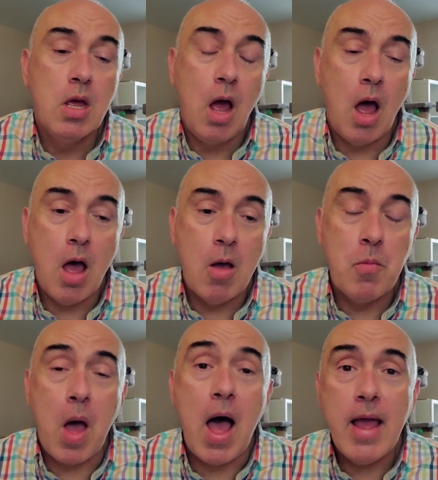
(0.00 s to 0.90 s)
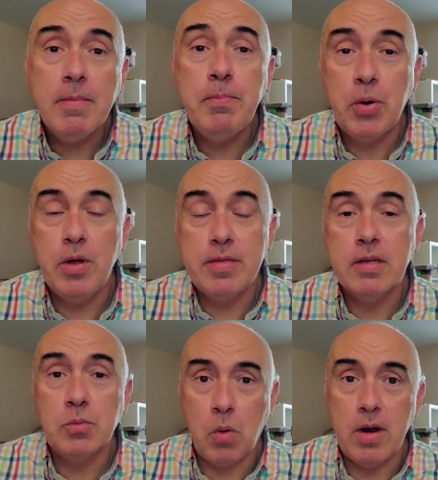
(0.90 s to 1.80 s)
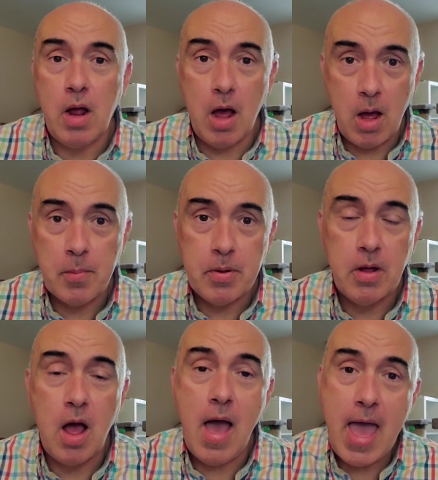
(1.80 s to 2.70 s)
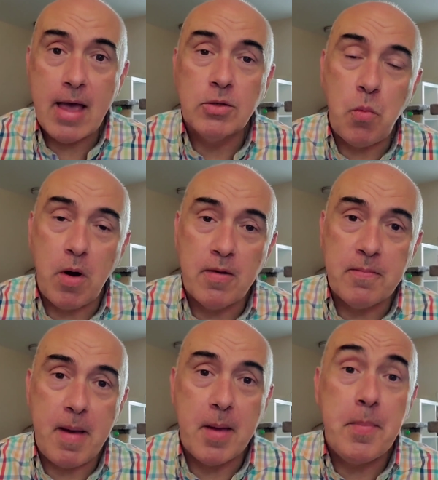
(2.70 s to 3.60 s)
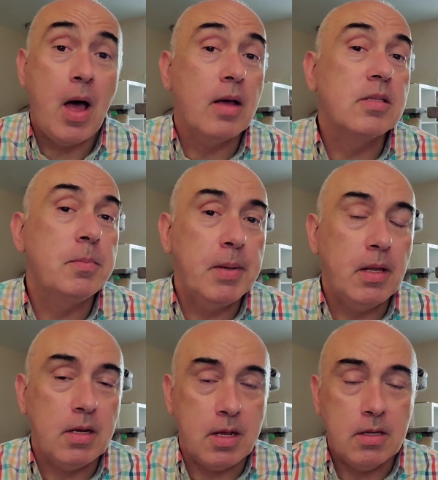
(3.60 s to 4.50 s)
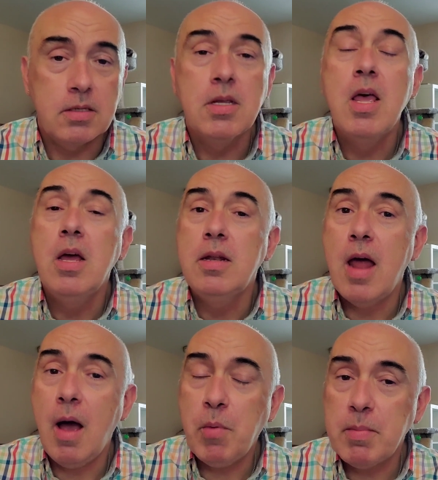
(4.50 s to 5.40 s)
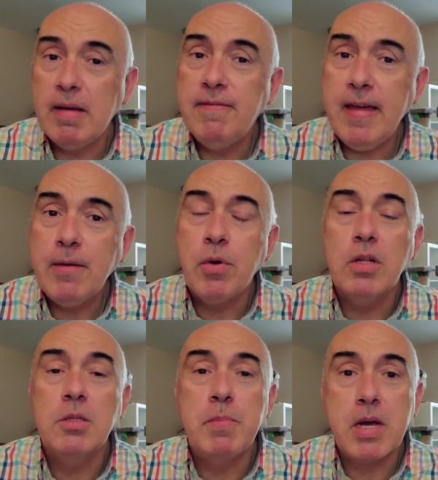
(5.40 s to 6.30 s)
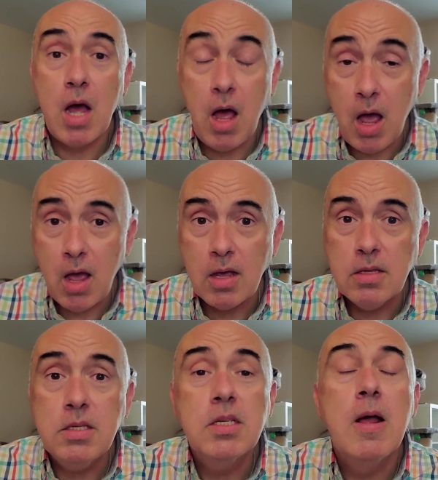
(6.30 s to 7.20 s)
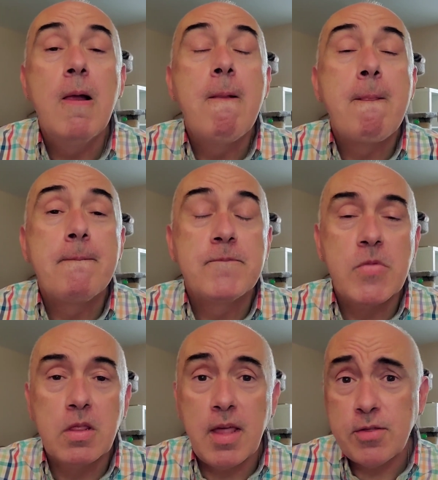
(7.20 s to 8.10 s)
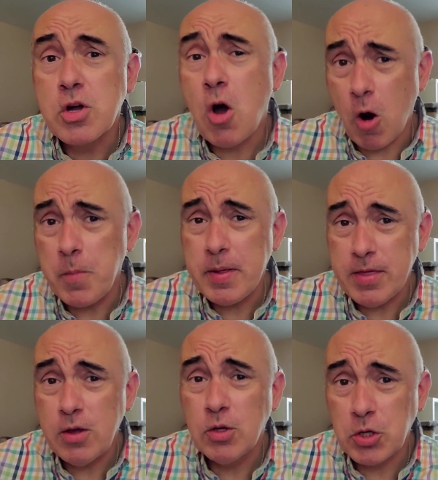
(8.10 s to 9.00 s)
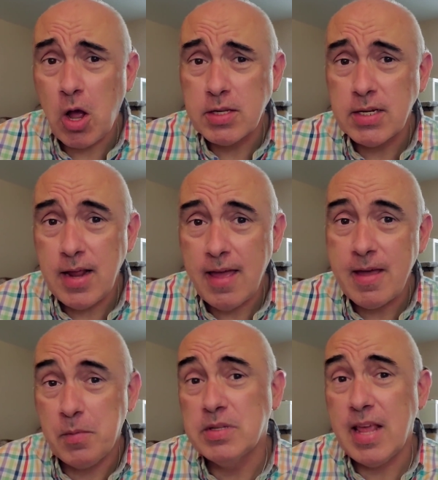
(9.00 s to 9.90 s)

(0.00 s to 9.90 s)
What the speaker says: I put this one up as one of my possibilities, not one of my favorites, because like the carpet that you saw today that was